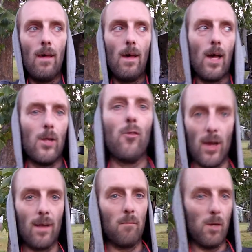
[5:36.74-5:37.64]
a
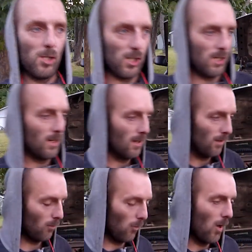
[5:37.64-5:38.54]
transmission
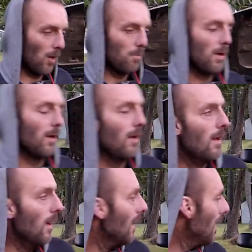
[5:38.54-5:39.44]
swap
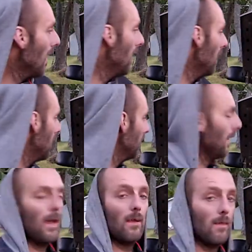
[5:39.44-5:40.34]

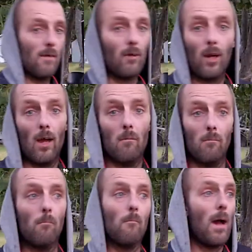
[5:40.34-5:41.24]
that he's never
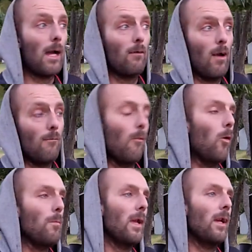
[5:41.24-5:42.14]
come back around
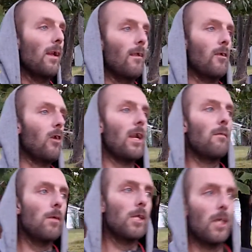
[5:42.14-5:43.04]
for, because the
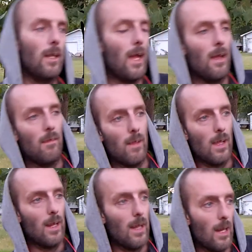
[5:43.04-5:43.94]
transmission in that
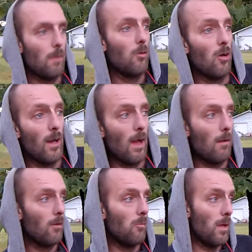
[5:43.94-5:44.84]
S10 ended up turning out
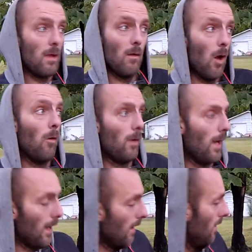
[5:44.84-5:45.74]
to be
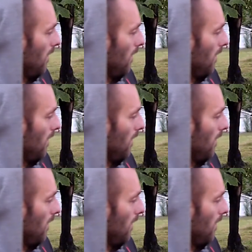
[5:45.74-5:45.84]
okay.